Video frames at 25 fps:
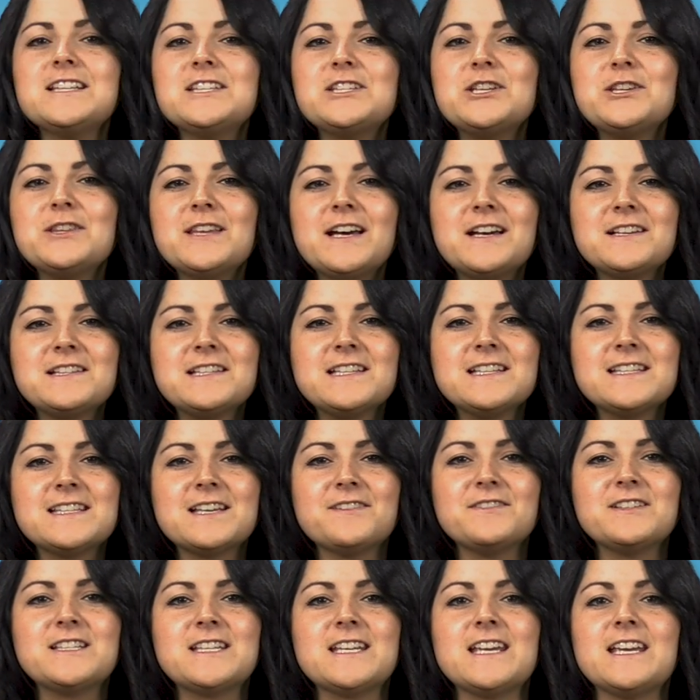
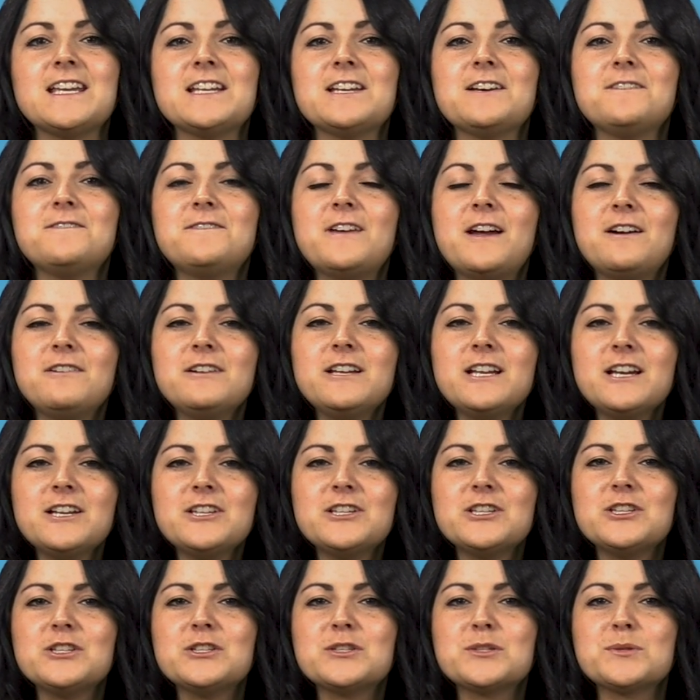2017, a very
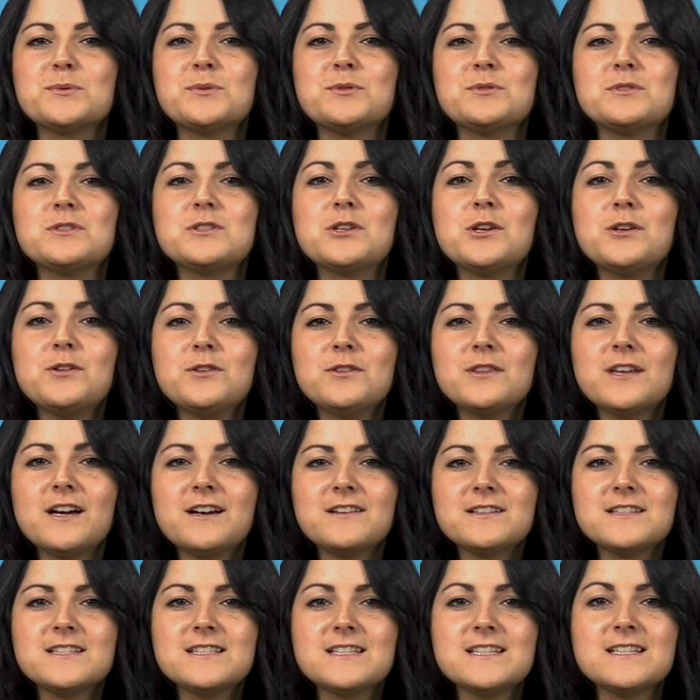unusual
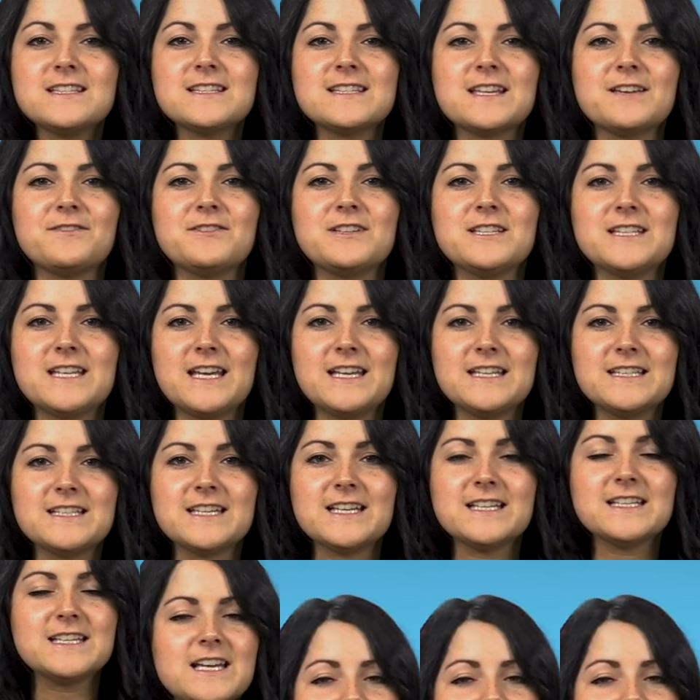2007 dated